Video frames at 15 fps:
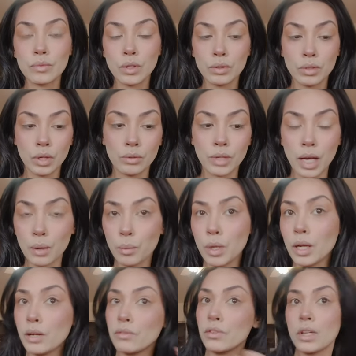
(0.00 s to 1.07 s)
Oh no, not
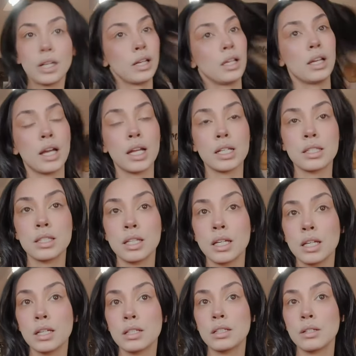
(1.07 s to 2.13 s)
whatever. I can kind of see
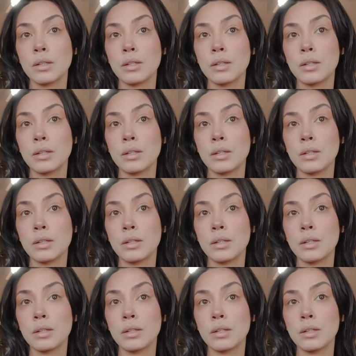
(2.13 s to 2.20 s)
it.